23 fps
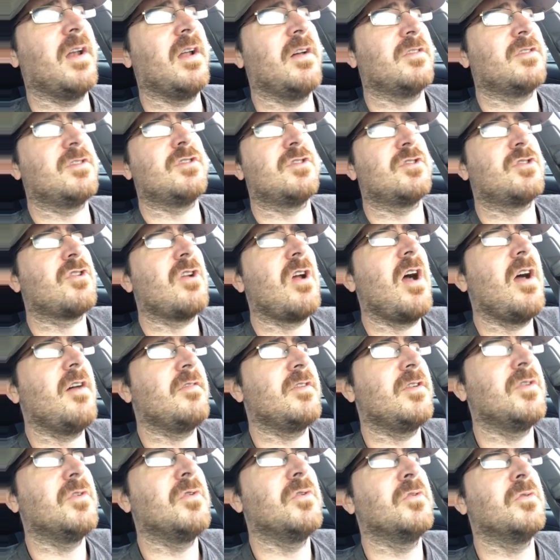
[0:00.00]
And I was just
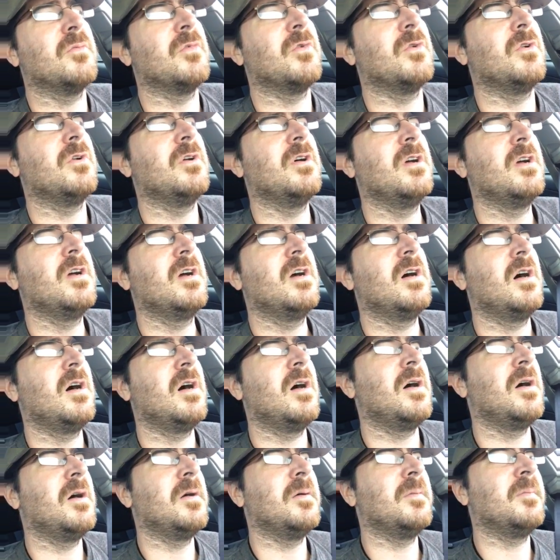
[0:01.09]
driving normal.
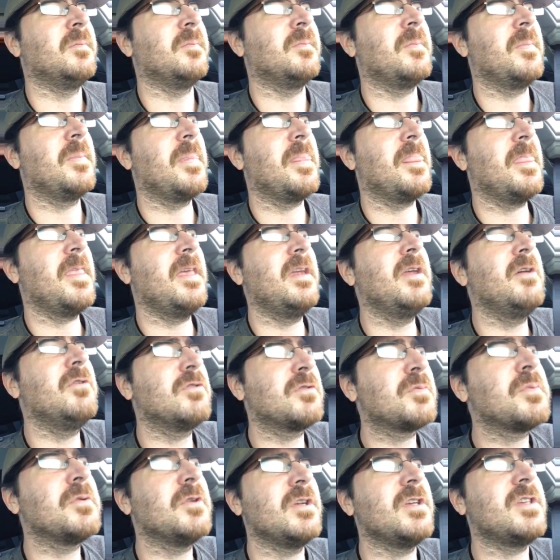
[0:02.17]
And it
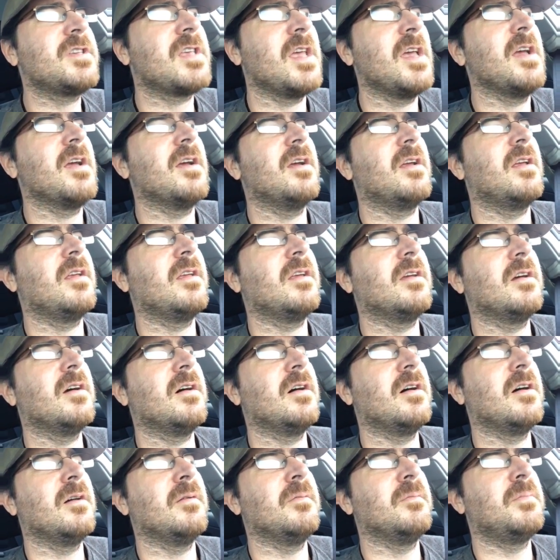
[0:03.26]
was pretty scary.
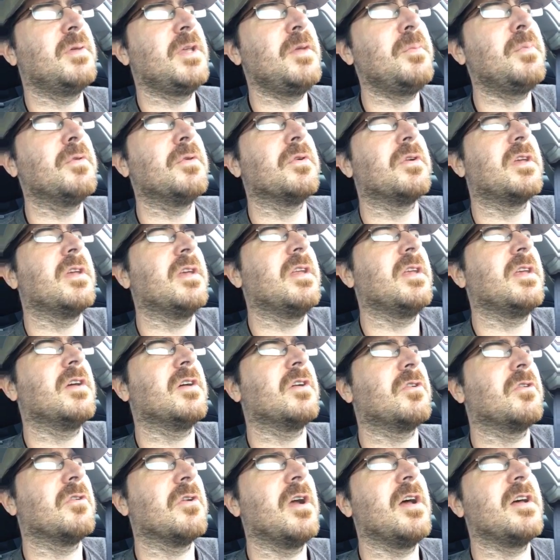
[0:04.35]
People are getting
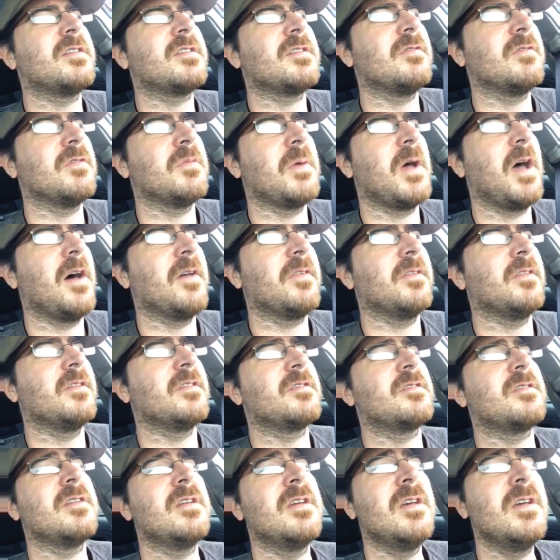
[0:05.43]
aggressive about
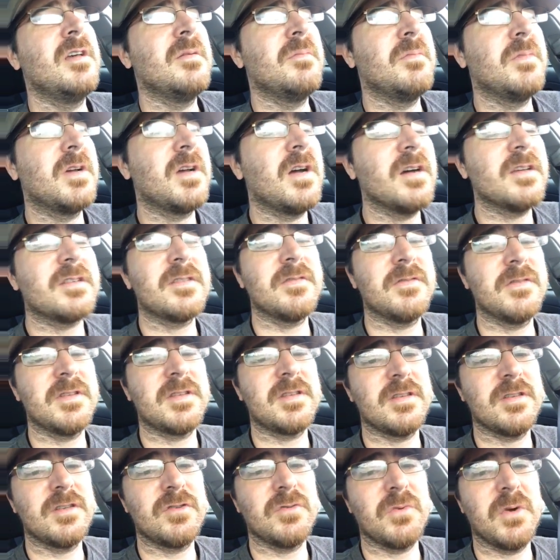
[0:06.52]
this because of the
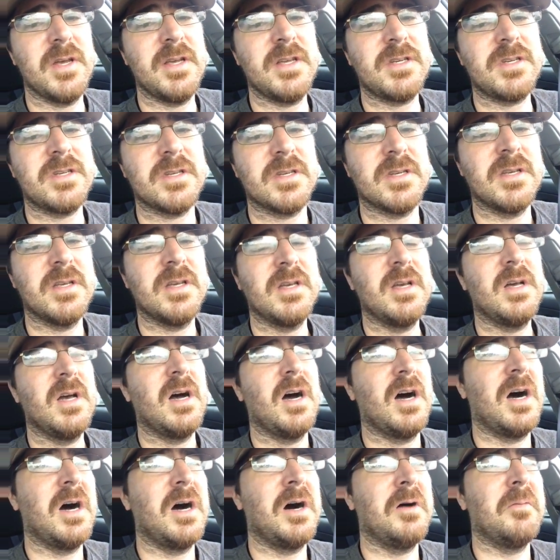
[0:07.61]
situation.
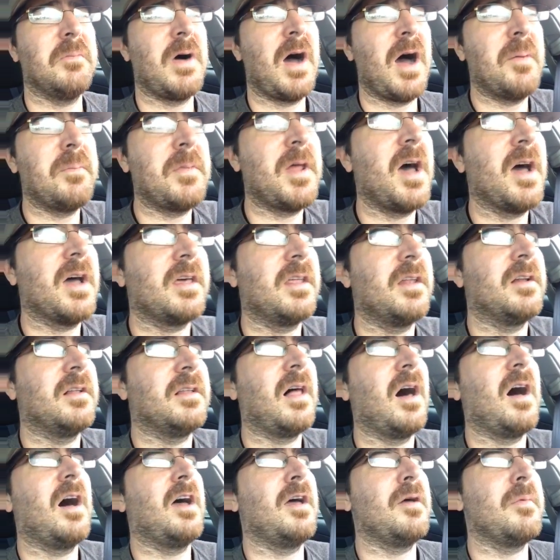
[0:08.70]
I'm not gonna
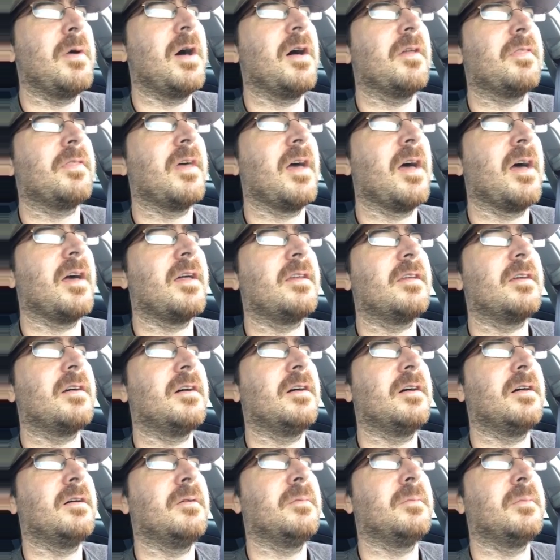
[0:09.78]
lie about that.
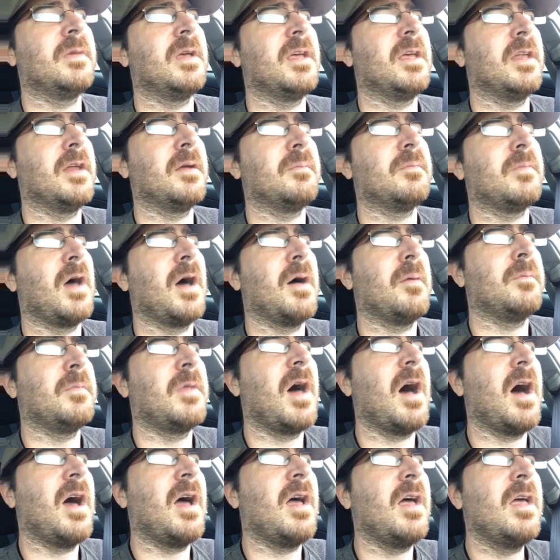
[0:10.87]
And I'm
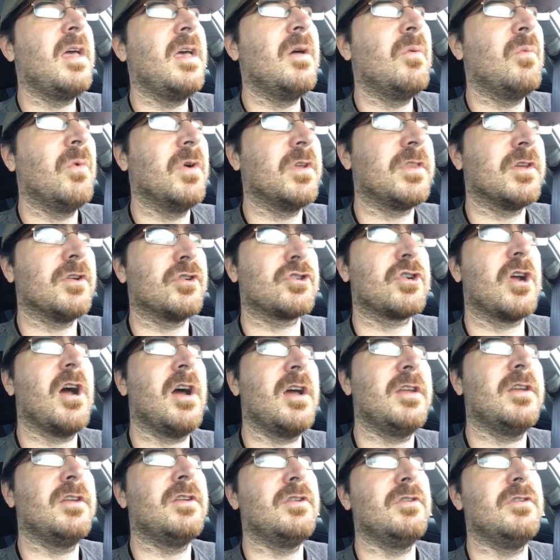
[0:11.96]
not, what they're
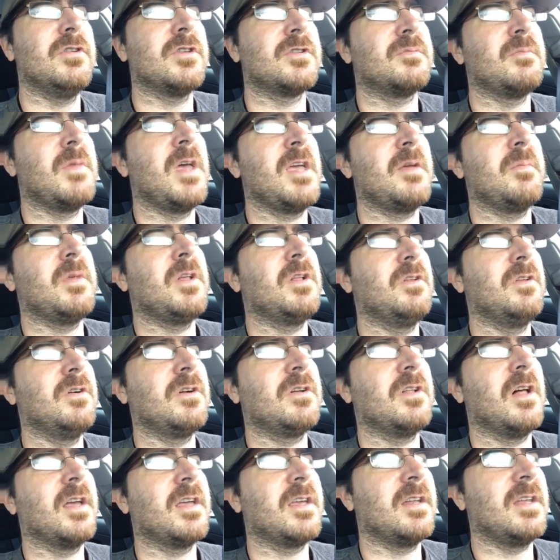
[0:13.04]
trying to do is make me
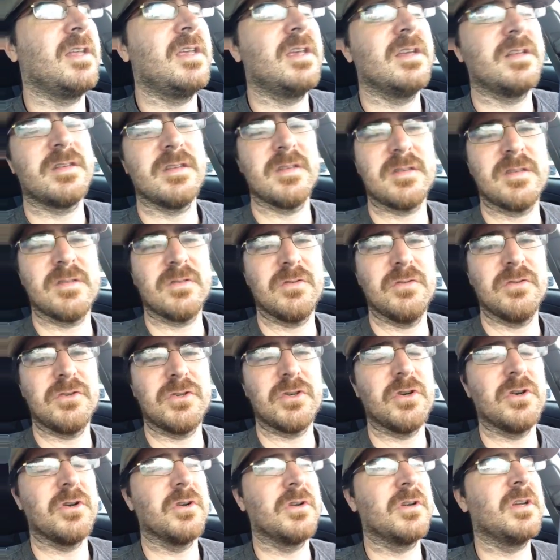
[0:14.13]
look like an egotistical
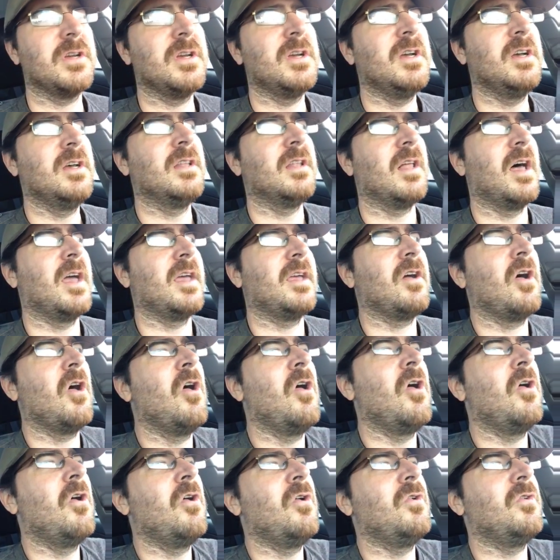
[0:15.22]
jerk. Like,
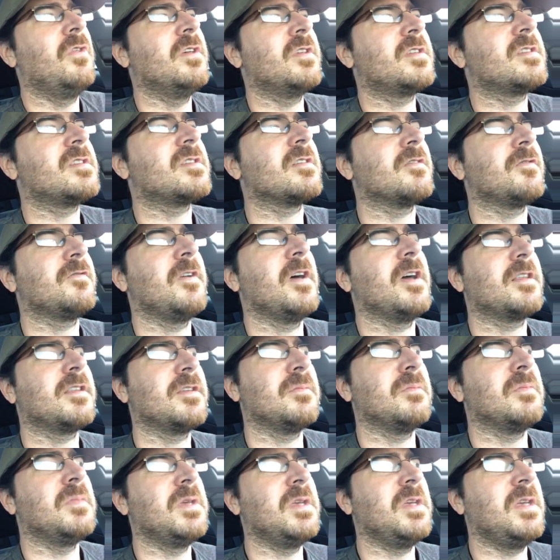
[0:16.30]
oh, this has
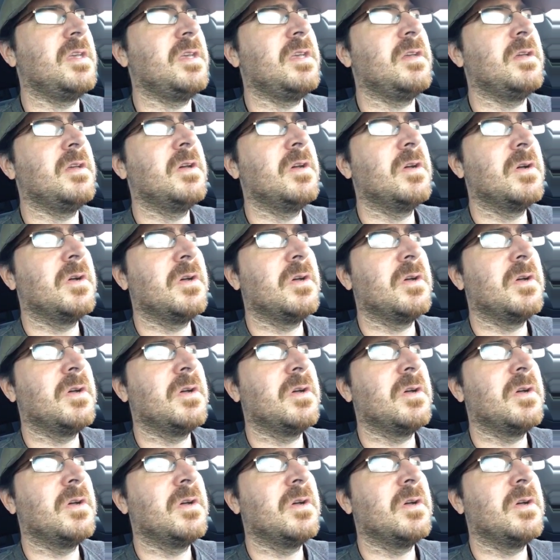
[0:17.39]
affected me.